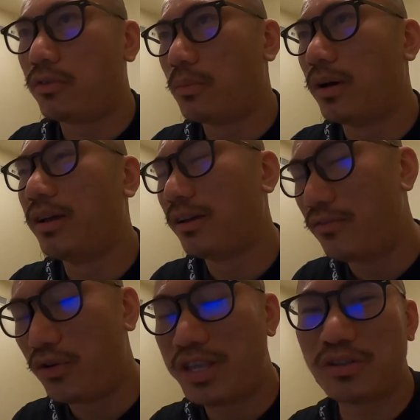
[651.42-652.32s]
from a
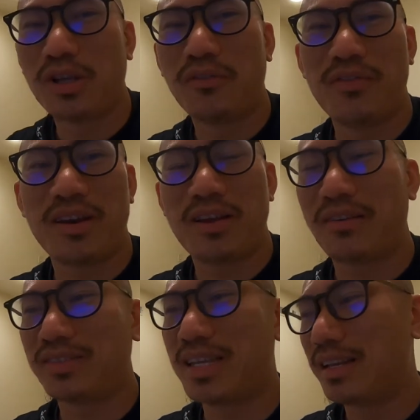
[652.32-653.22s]
YouTube video
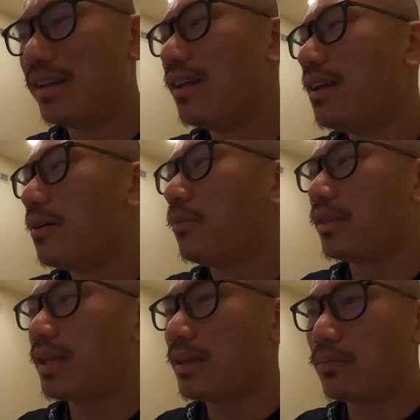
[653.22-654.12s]
I've seen, but
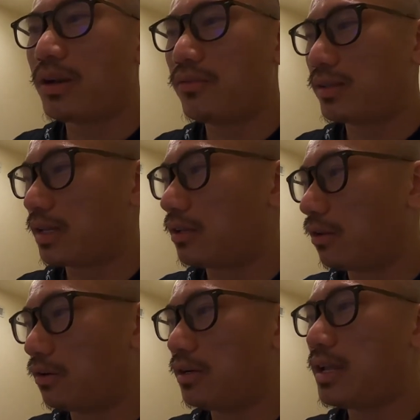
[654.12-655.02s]
they get benefits like
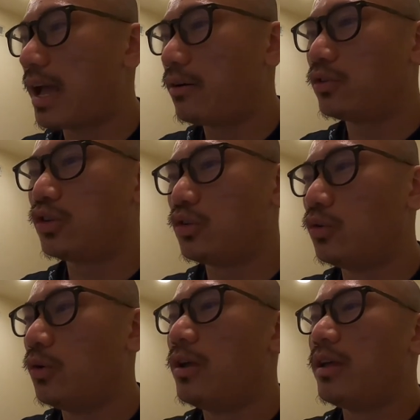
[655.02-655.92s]
learning how
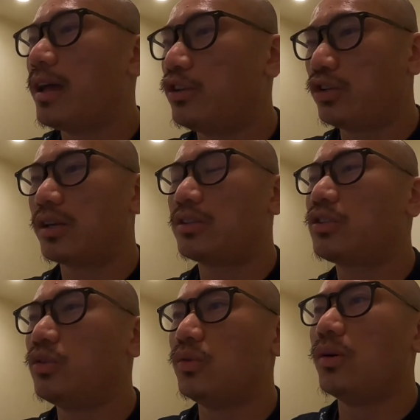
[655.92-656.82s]
to adjust
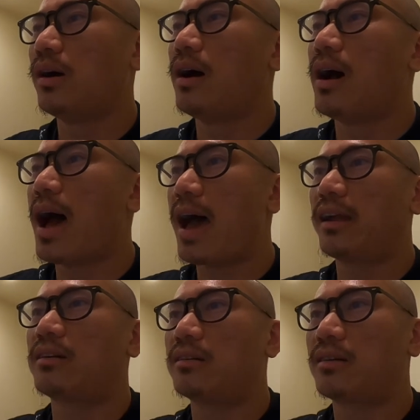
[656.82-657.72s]
to a
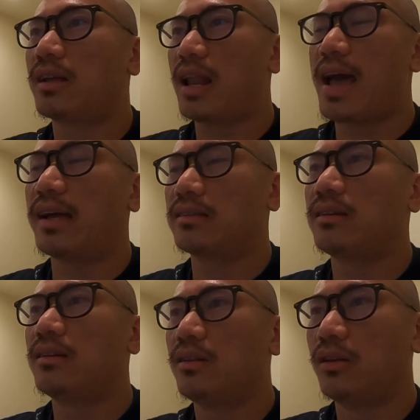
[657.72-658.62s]
higher class,
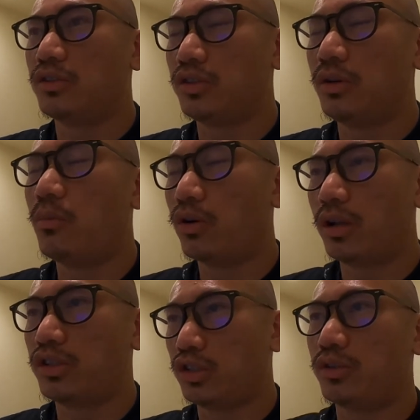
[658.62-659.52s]
more
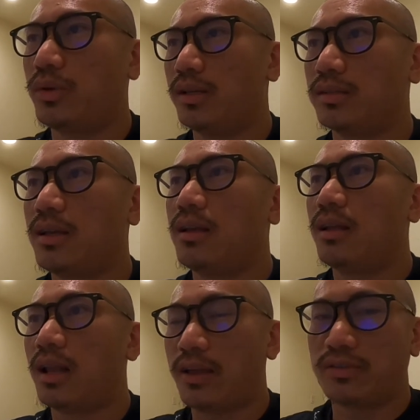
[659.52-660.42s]
luxurious
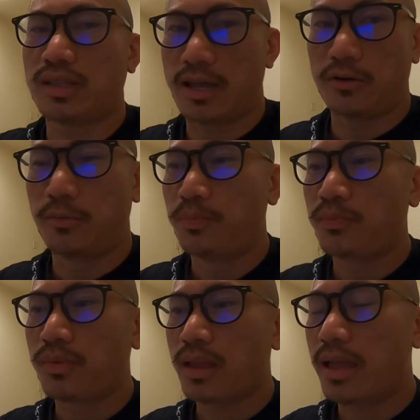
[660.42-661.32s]
lifestyle.
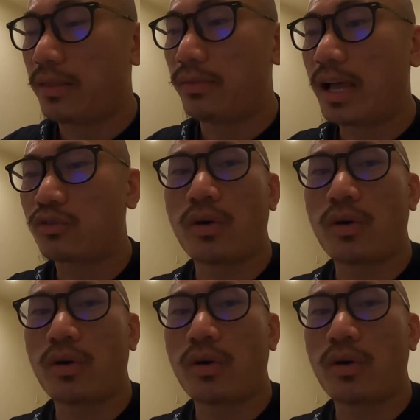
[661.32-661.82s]
And that's